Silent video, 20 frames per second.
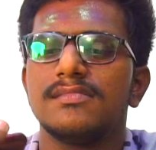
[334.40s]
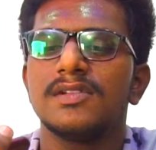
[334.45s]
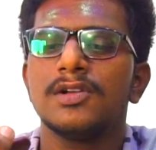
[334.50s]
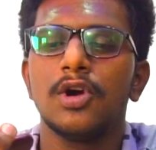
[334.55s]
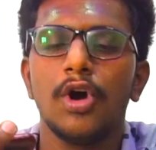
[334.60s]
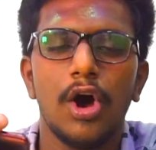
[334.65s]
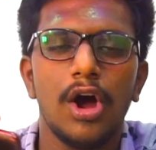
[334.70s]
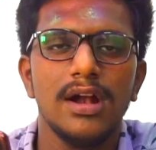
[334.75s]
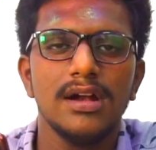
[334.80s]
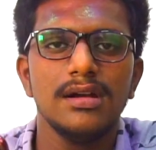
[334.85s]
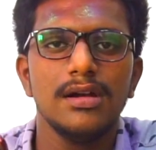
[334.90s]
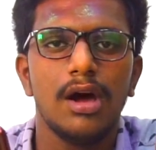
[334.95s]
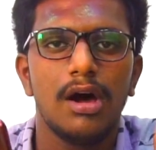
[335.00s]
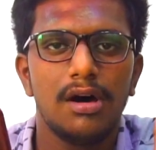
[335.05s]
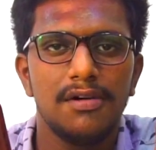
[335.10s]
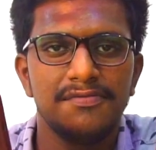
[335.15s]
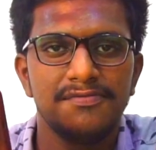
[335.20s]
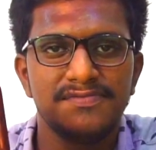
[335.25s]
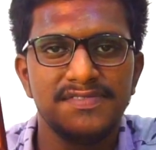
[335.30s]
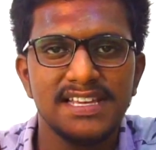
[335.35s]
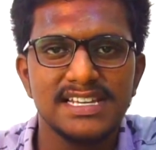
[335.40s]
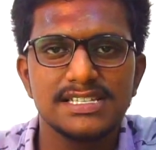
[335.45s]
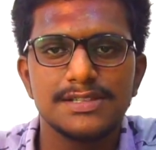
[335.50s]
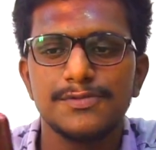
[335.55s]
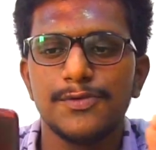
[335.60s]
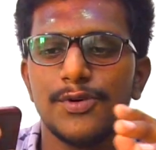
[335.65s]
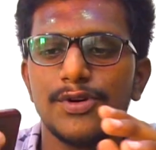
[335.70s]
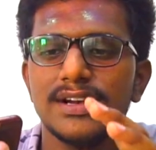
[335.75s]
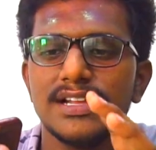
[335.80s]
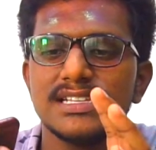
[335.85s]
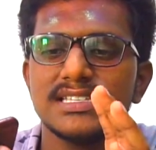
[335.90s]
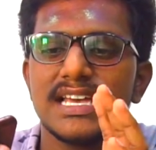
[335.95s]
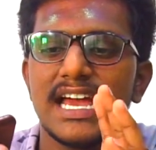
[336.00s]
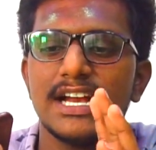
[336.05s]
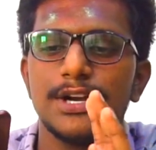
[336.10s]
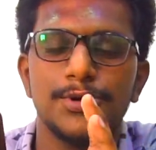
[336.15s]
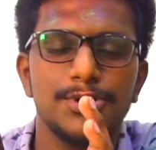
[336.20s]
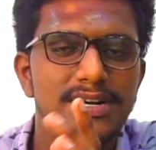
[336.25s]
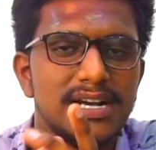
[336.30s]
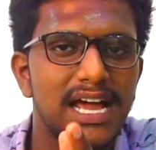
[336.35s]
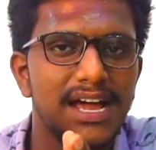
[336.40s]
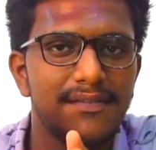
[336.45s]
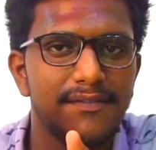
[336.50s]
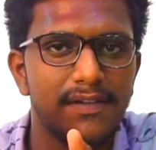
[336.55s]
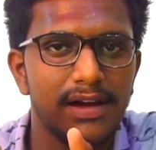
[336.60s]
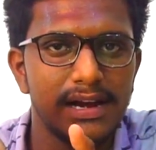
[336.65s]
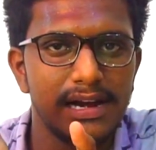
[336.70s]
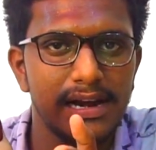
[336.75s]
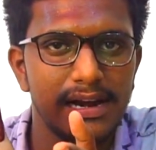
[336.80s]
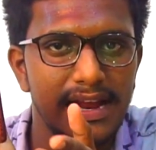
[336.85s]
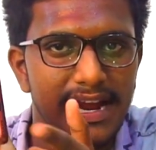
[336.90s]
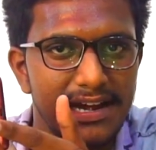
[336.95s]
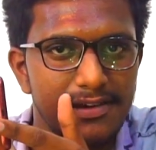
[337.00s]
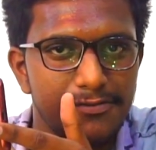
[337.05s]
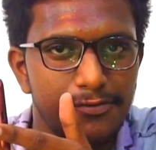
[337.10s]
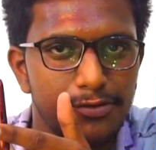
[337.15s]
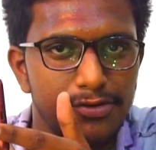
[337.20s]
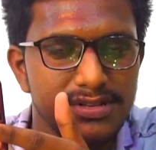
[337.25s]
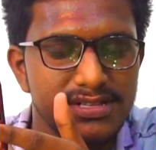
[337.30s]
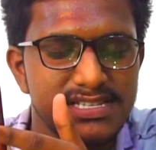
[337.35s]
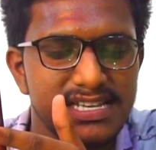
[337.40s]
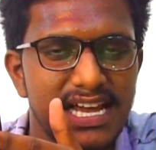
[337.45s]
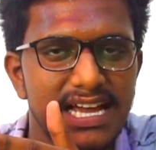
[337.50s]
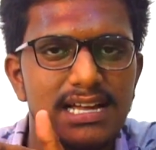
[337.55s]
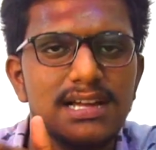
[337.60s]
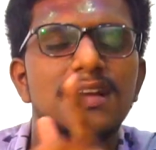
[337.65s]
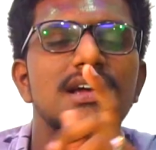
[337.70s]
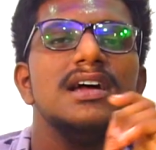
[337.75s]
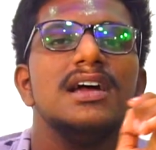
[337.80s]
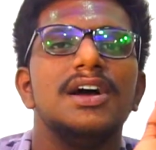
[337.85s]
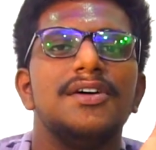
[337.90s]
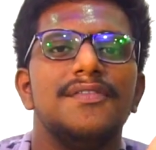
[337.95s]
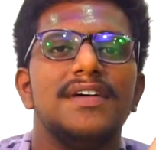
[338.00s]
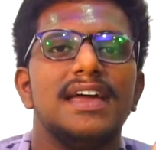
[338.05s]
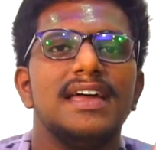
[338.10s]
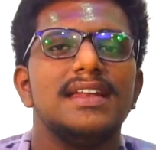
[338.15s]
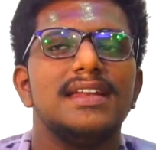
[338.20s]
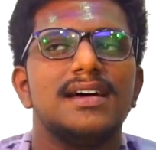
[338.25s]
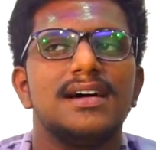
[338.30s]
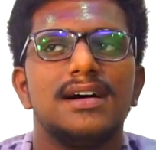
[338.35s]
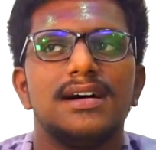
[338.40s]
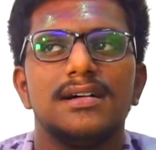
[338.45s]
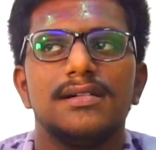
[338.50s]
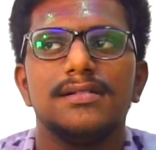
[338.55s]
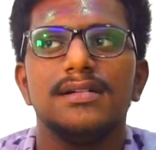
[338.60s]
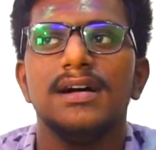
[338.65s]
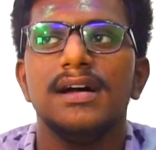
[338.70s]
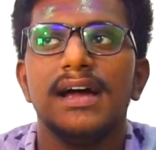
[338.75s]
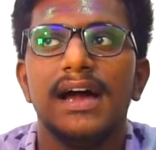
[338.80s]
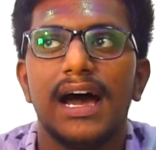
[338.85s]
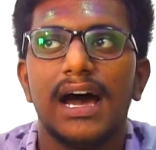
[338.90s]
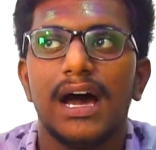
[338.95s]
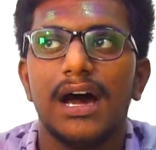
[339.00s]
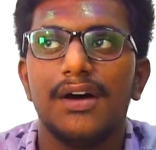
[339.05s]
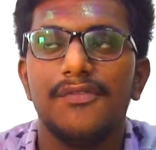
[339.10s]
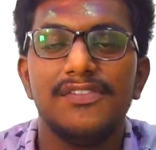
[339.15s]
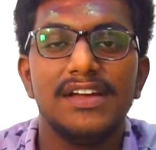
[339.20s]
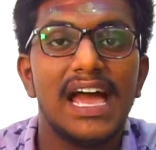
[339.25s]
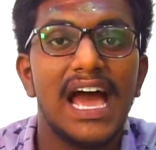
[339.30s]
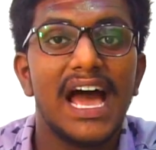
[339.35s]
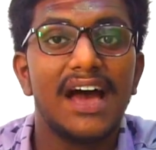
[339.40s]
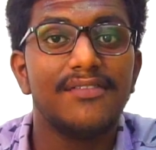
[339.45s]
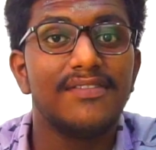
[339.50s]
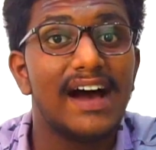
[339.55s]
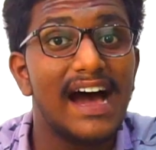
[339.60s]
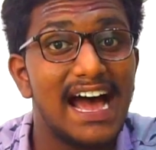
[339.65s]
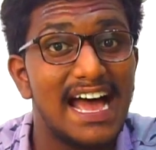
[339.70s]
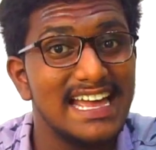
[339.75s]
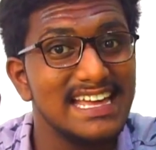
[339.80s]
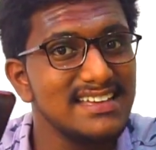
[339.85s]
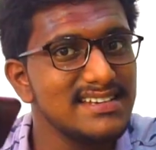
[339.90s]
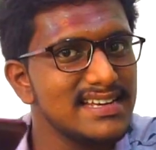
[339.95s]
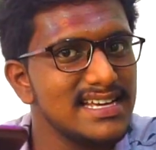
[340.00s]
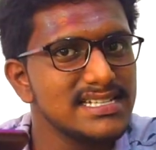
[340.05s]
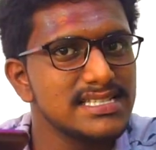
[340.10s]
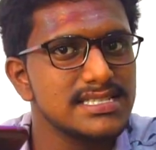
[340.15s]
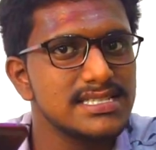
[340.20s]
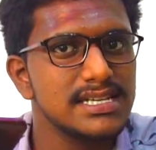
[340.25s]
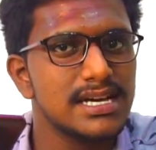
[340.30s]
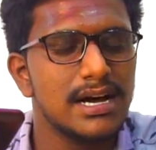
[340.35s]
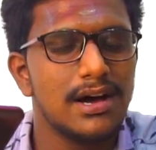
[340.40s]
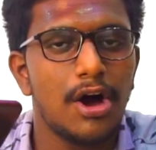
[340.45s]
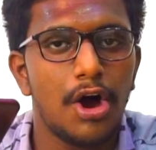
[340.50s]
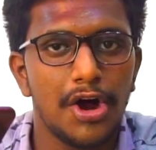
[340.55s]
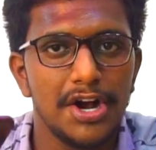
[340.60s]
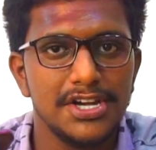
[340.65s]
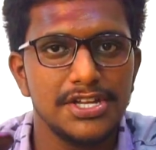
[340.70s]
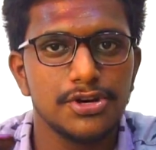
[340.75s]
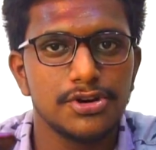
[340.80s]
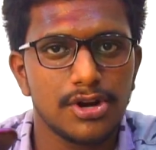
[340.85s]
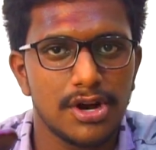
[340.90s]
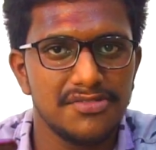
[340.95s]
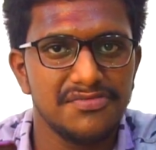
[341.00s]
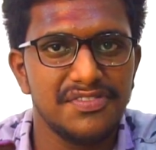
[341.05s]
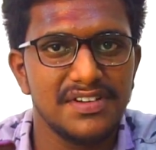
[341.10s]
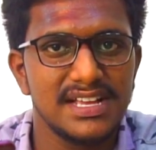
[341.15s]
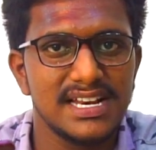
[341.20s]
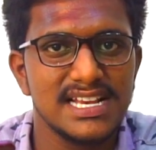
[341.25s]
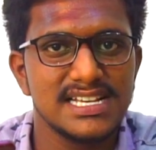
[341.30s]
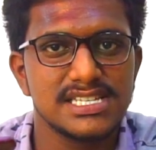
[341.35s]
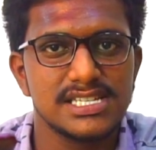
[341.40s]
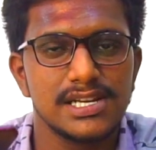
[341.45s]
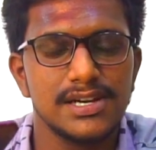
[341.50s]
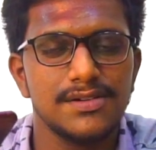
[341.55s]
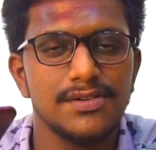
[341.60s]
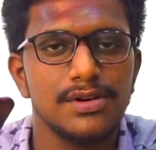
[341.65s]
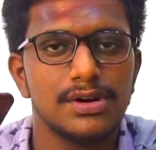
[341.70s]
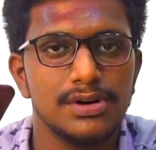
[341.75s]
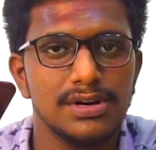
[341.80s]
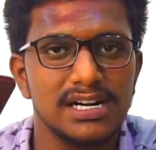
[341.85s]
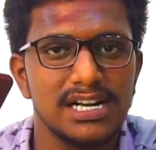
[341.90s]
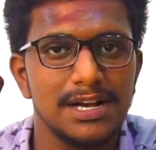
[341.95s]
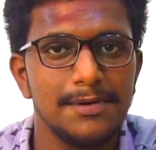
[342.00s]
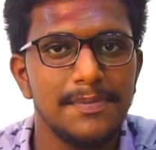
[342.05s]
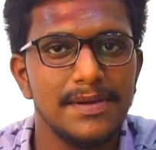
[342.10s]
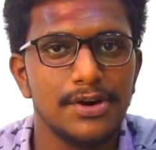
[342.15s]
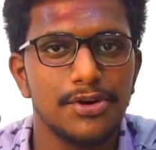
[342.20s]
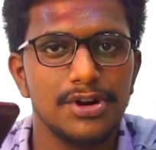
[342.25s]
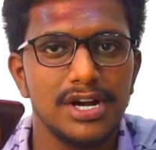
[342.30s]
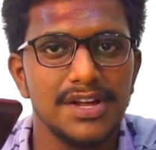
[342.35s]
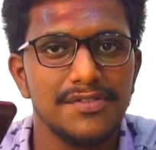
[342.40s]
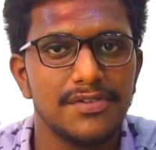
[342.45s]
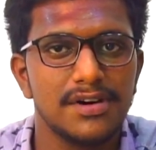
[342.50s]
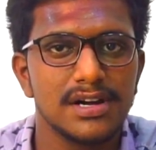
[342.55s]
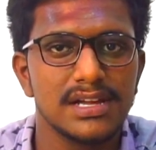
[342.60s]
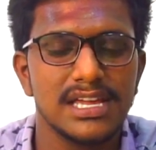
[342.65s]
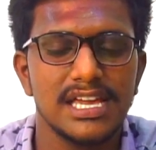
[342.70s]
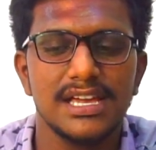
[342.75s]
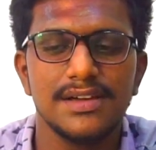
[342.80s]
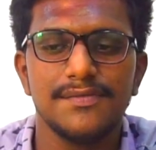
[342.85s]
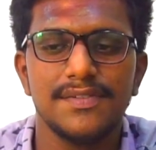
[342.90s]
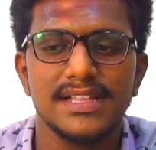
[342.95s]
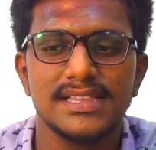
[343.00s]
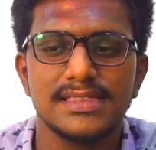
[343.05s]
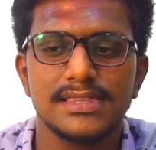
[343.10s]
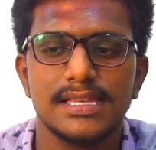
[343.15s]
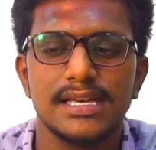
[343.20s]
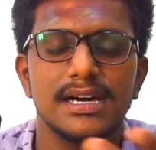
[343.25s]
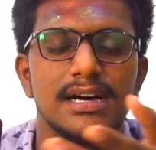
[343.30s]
con of this phone is I don't have a headphone jack, where we have high-res audio configuration, or it will be only working with